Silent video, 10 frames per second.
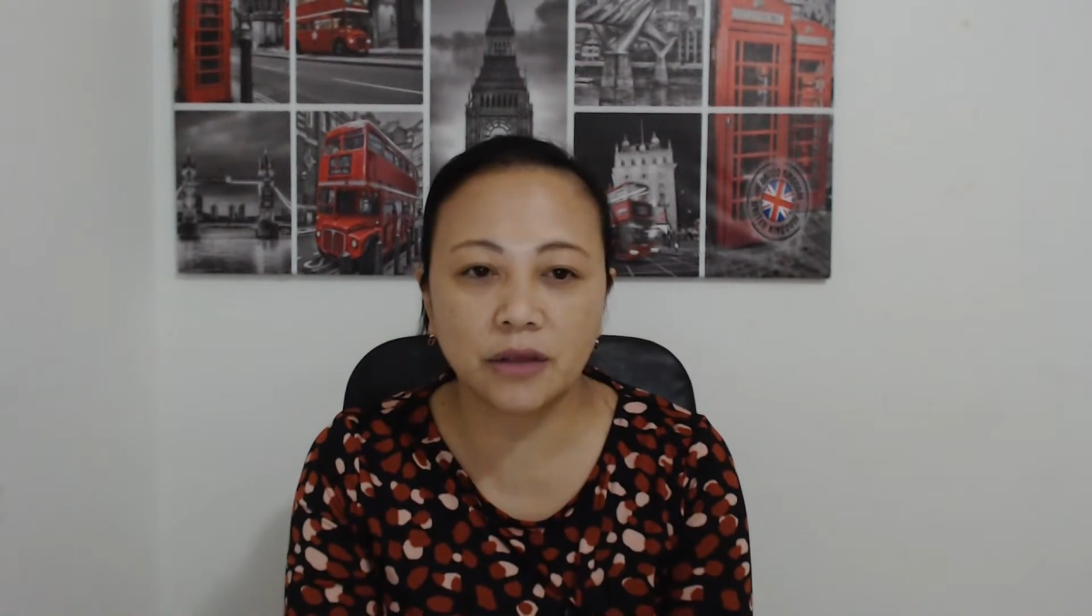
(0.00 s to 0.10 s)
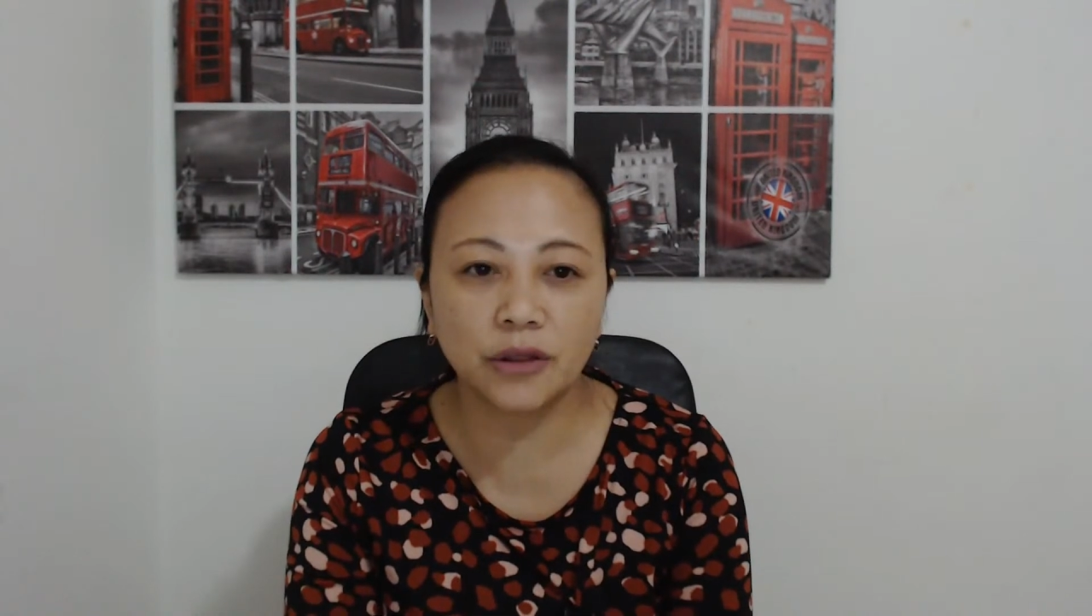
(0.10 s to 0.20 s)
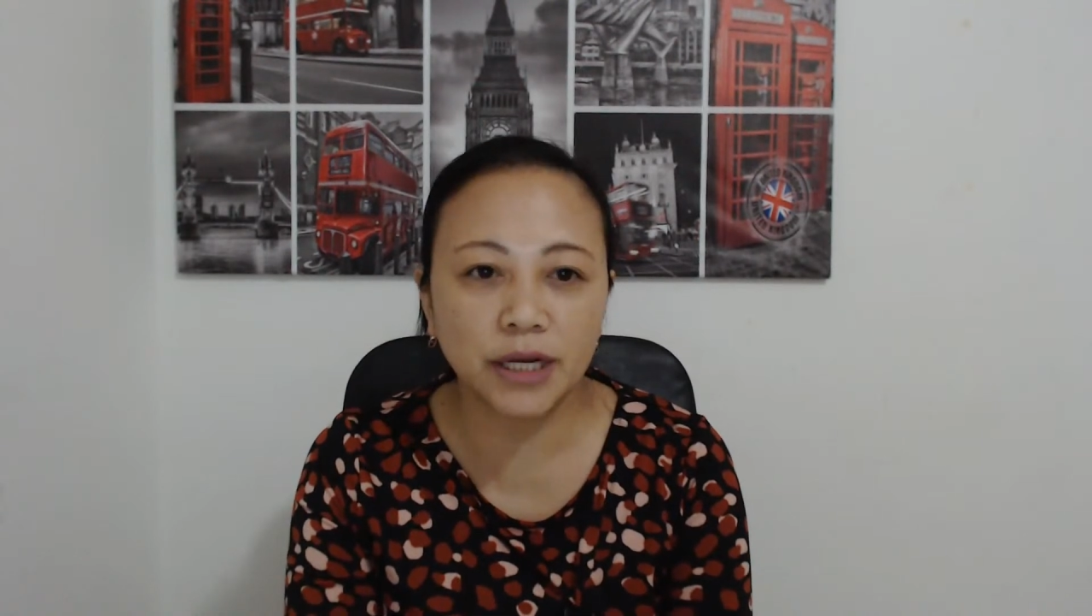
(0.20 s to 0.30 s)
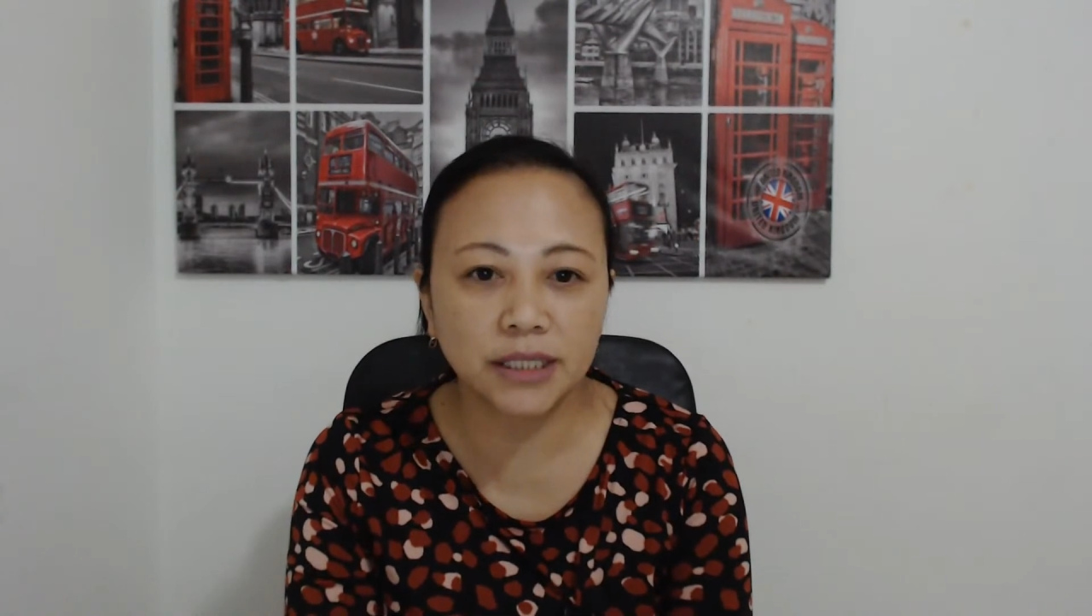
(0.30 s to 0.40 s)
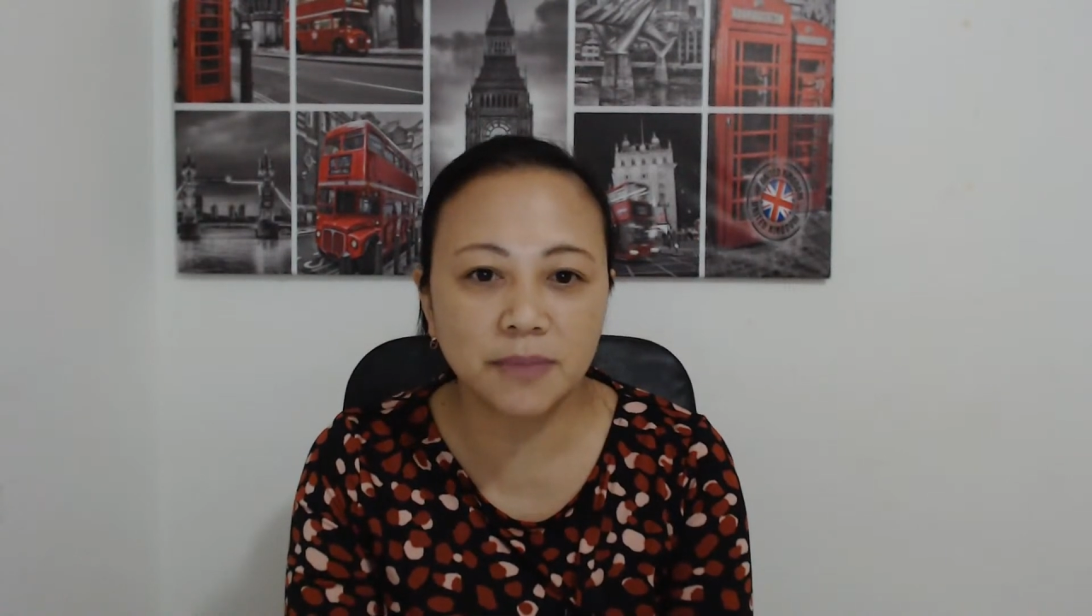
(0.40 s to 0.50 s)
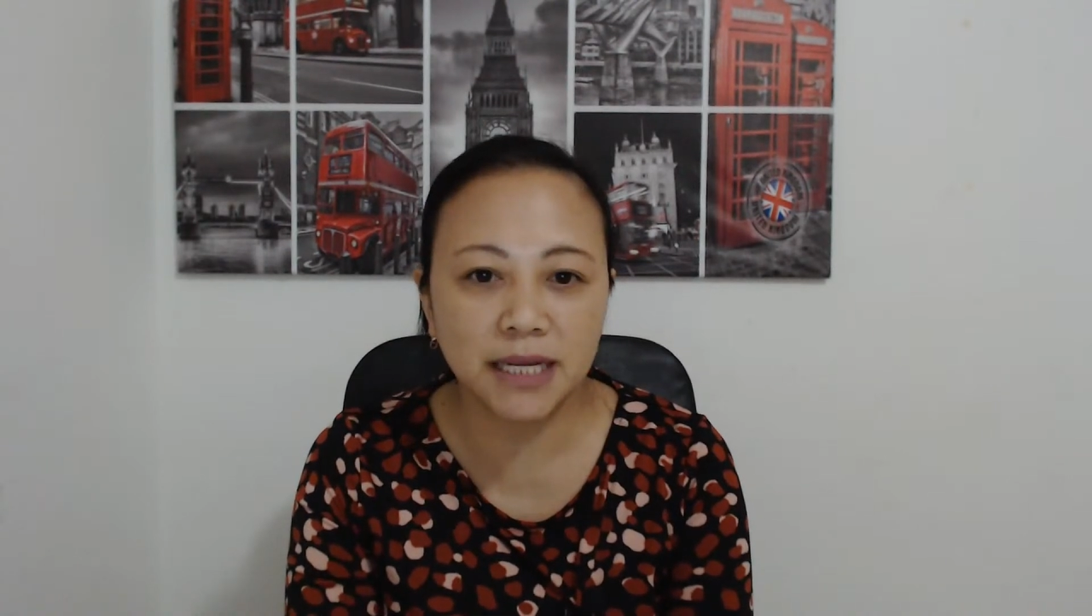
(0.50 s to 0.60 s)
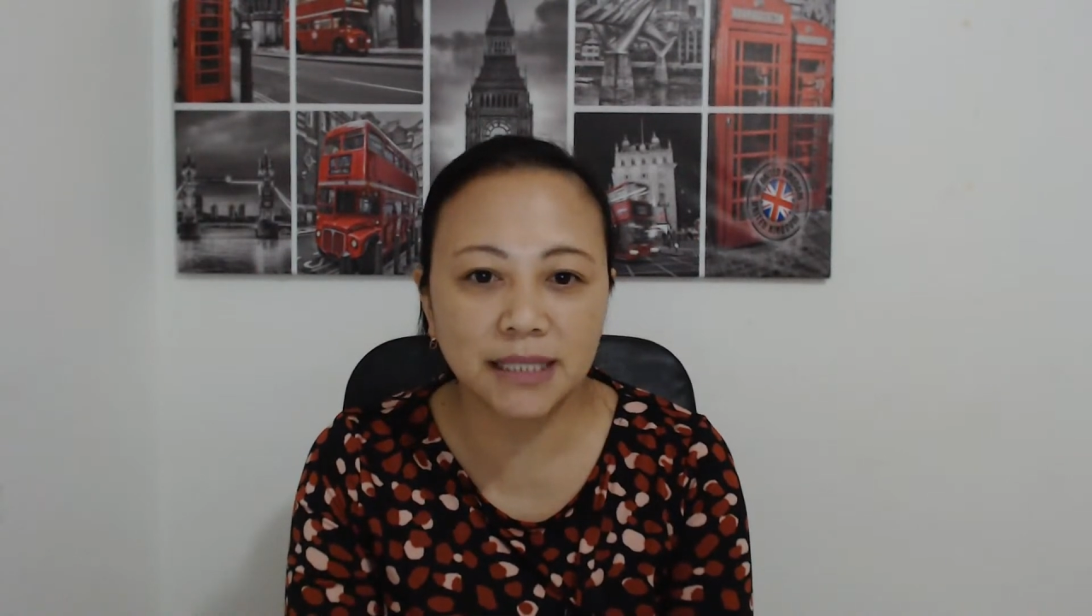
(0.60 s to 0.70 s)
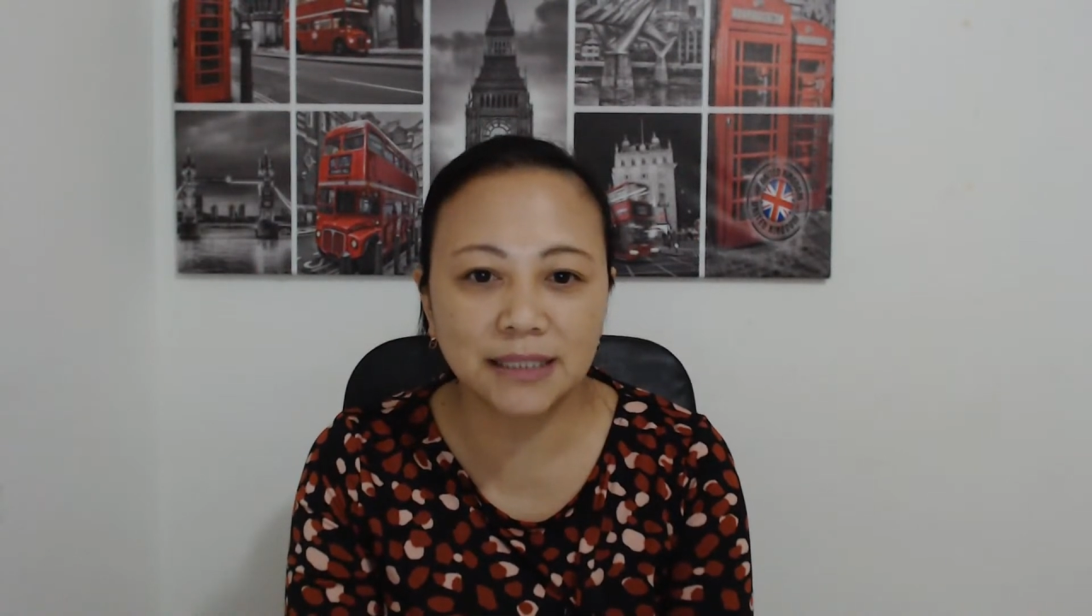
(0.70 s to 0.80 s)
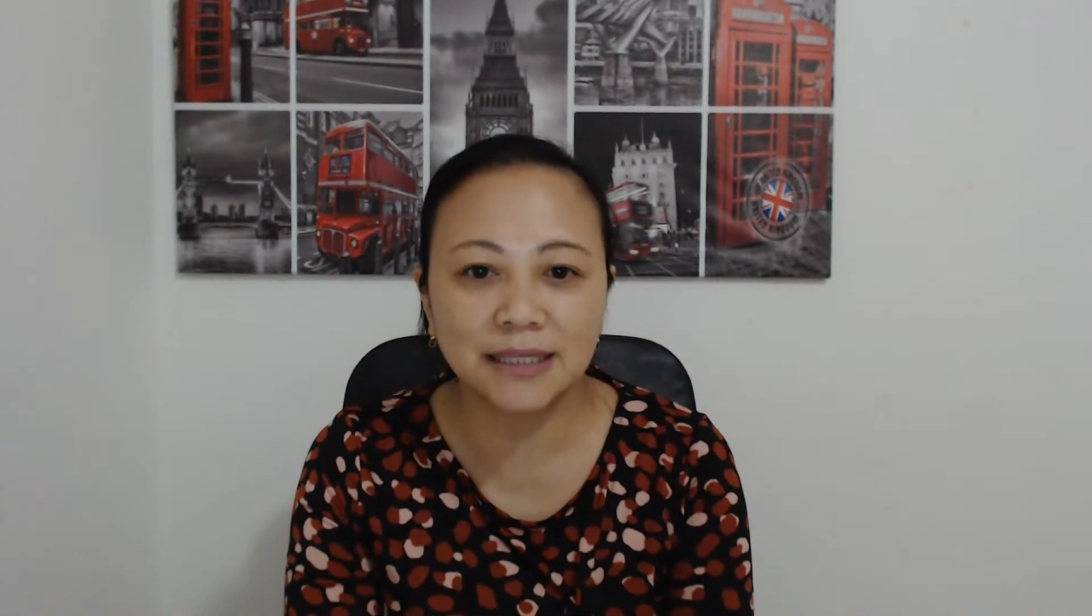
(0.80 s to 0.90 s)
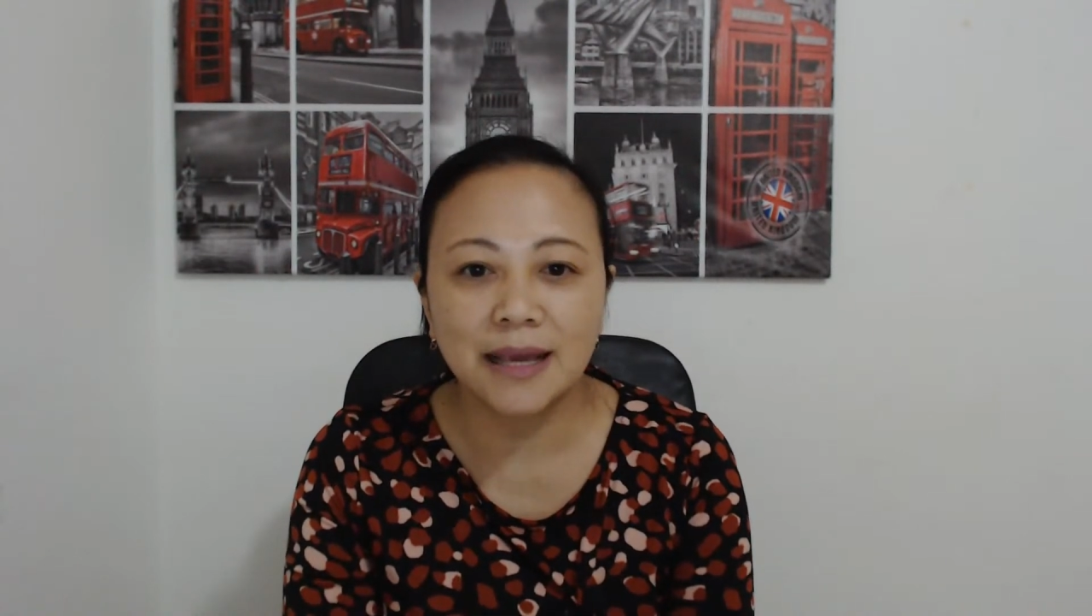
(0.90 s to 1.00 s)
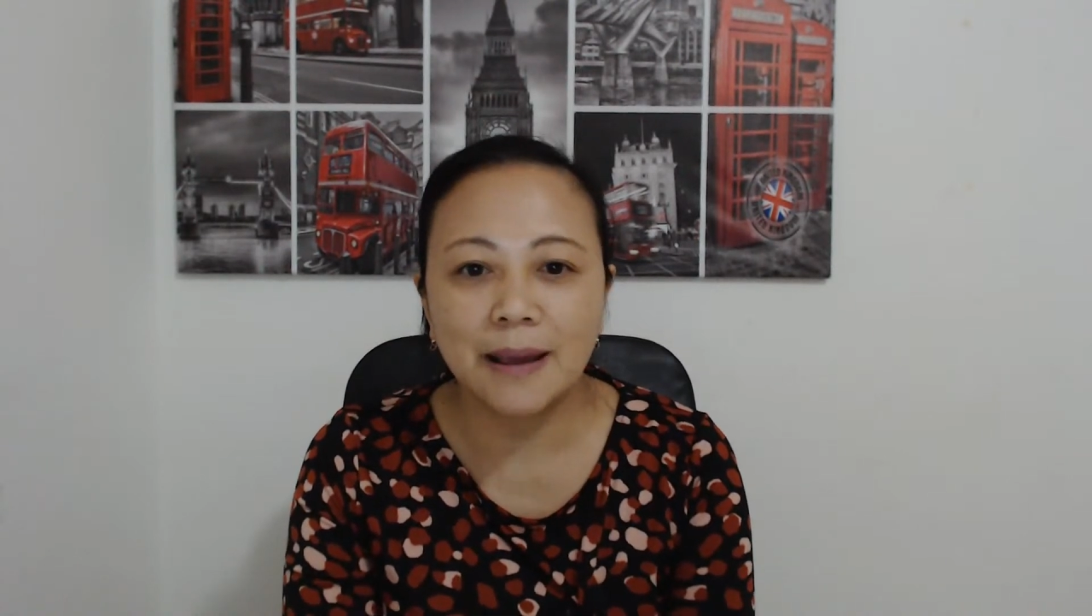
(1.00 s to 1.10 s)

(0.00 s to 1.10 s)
30 minutes.